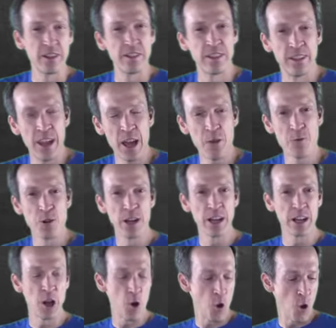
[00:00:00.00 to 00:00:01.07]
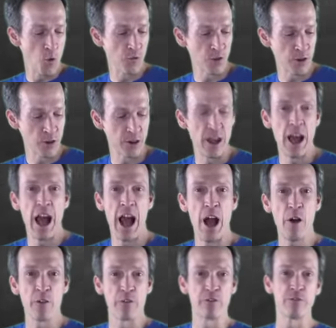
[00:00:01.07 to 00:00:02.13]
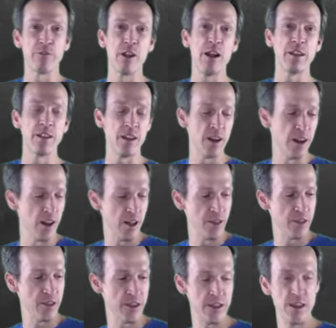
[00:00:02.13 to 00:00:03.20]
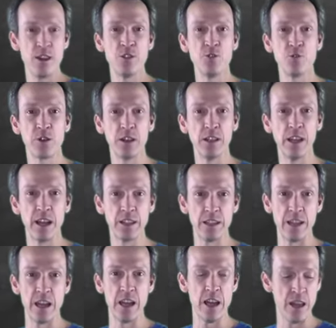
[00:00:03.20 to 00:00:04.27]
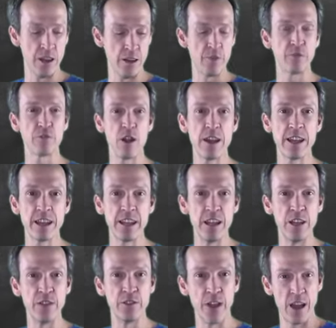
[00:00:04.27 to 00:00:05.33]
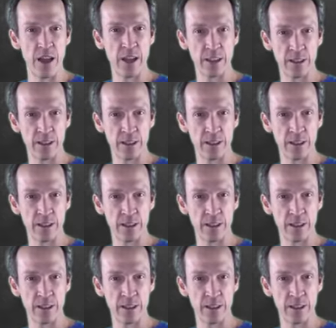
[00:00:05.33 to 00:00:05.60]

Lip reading: Today we're going to go over how to fret the ukulele, and fretting is,